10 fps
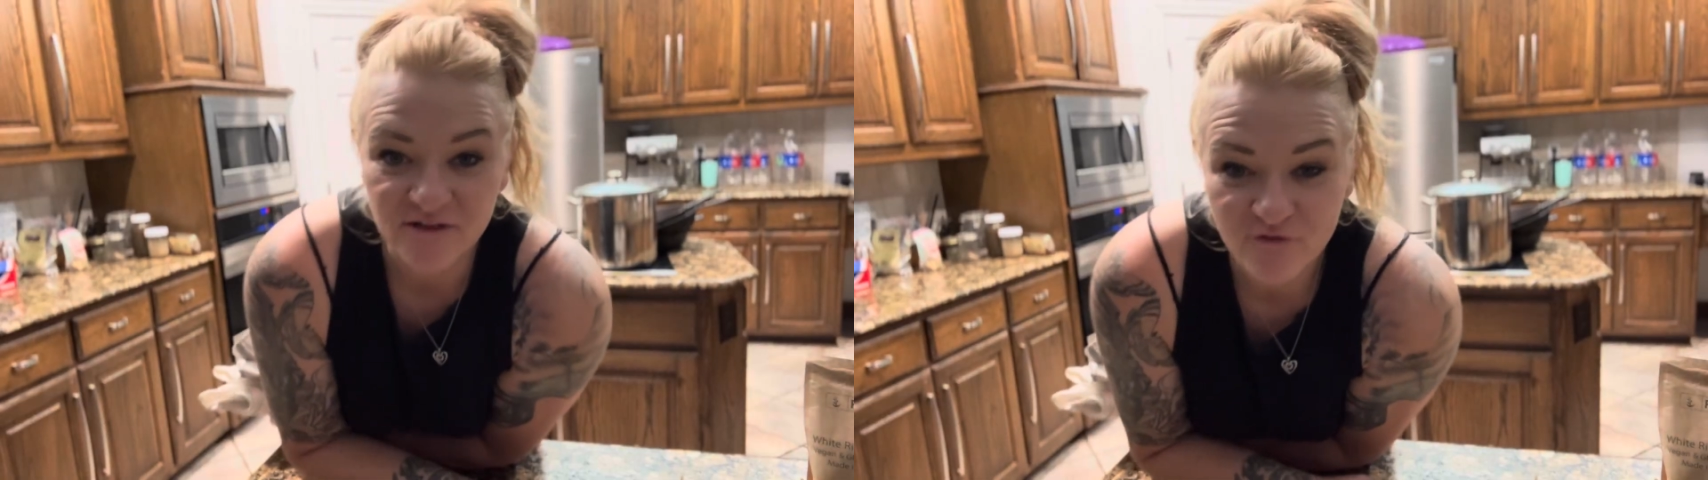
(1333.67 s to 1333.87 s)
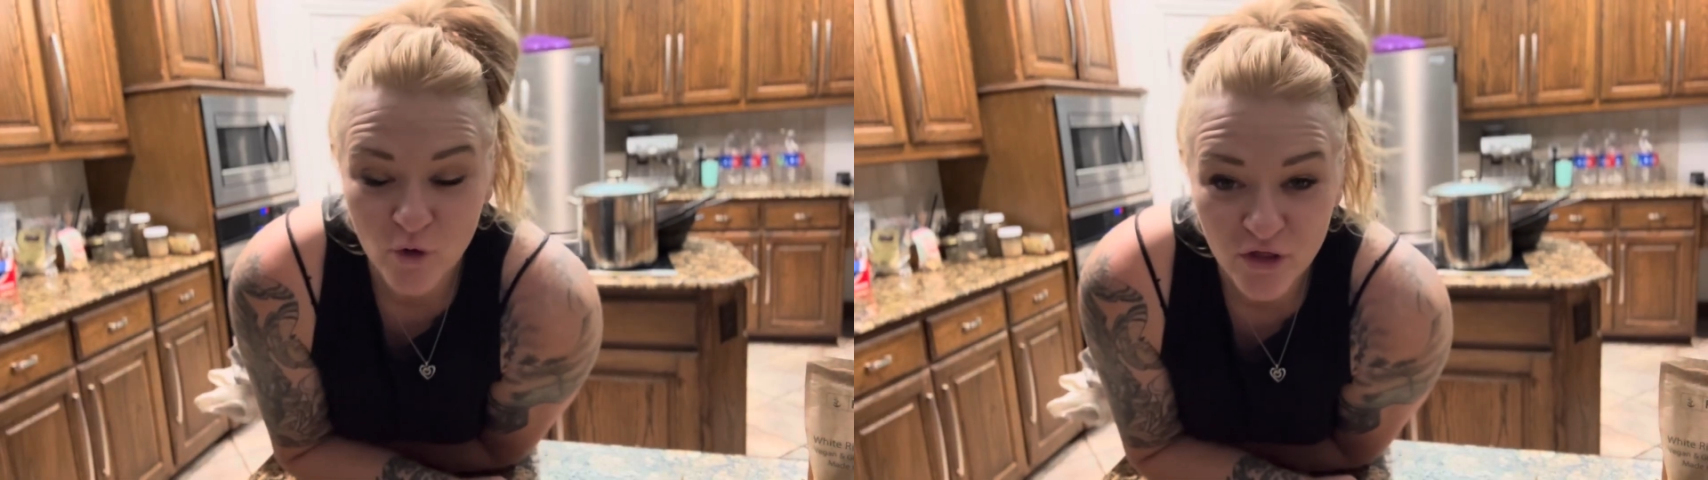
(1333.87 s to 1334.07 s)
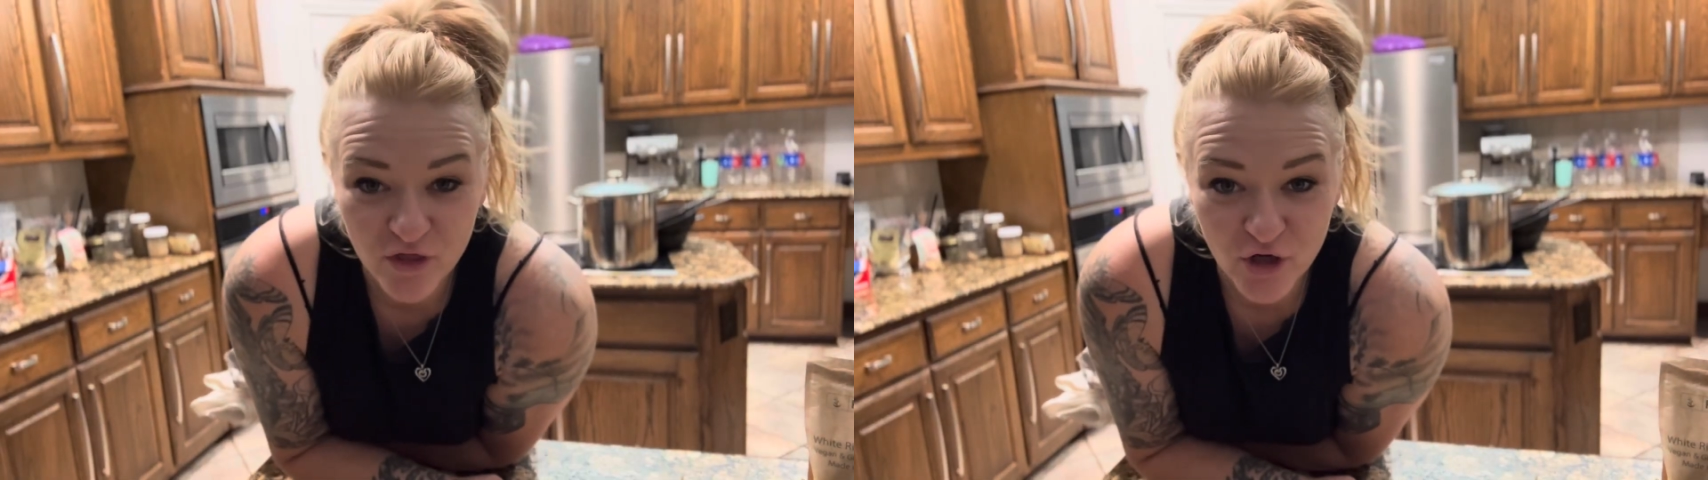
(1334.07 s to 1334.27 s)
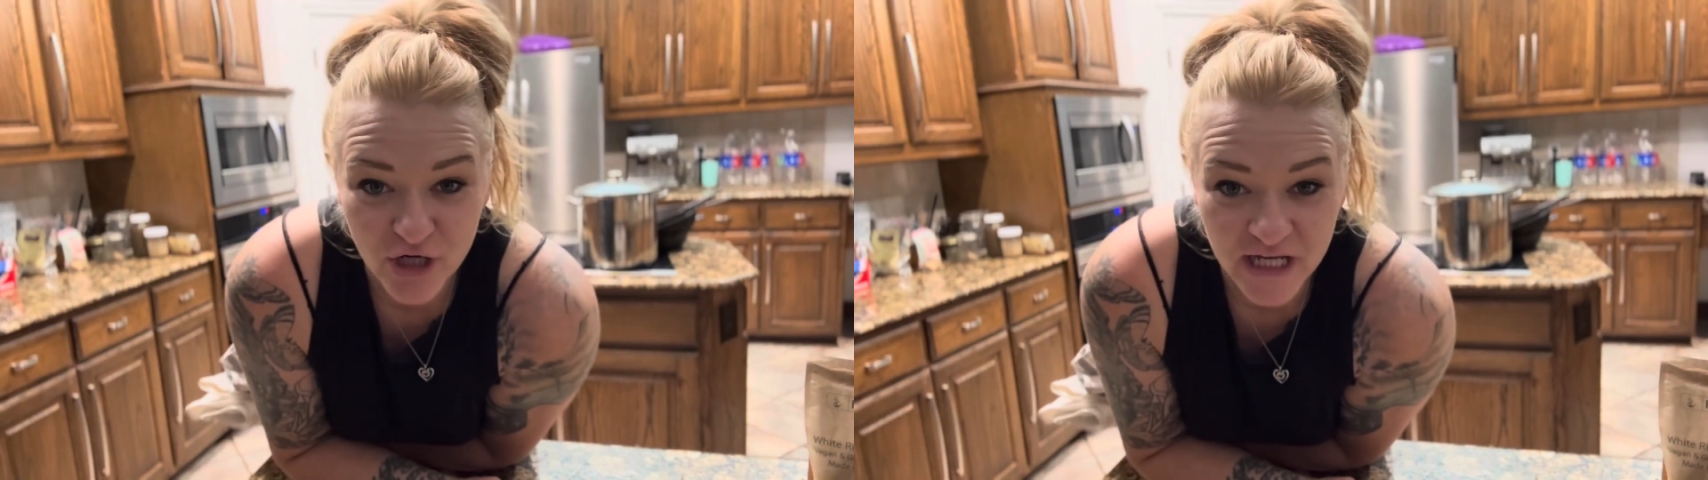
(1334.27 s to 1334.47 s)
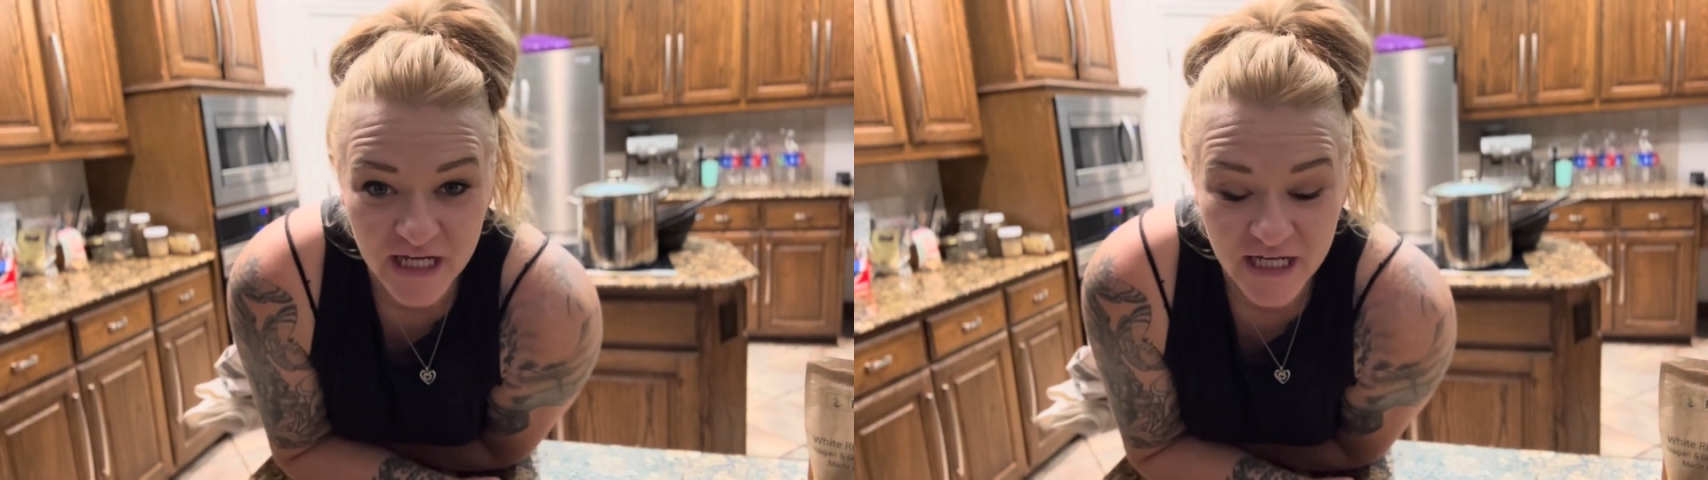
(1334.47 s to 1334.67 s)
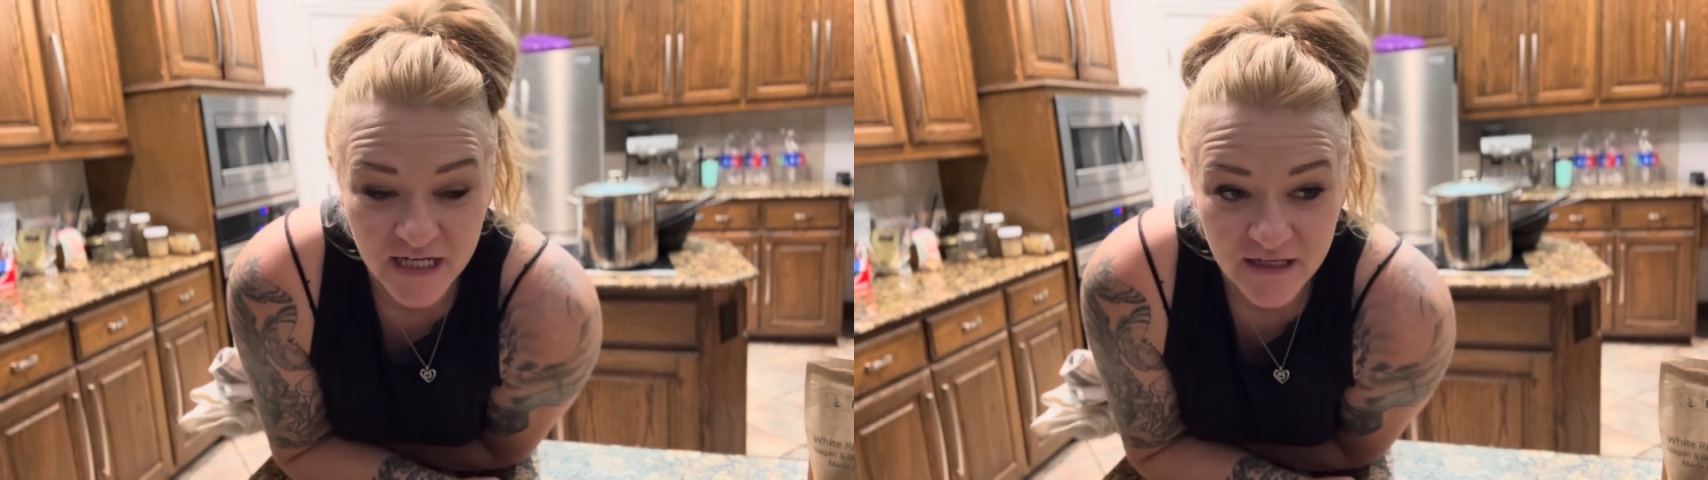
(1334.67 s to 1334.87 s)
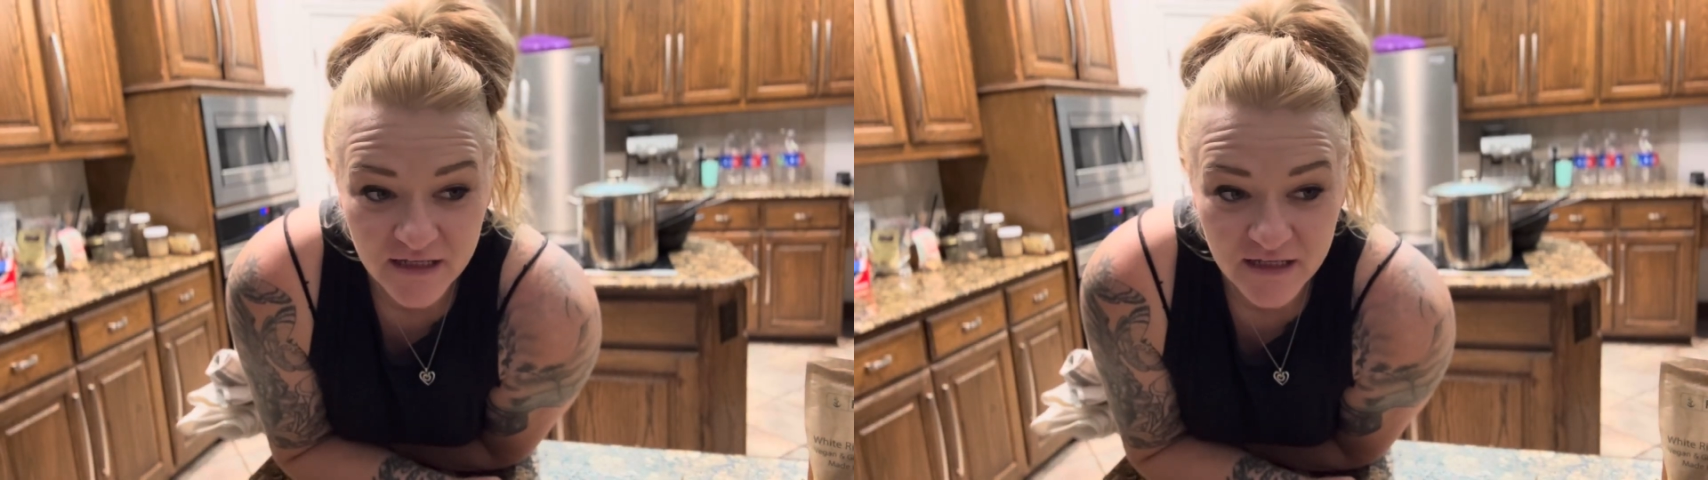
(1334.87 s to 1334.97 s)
430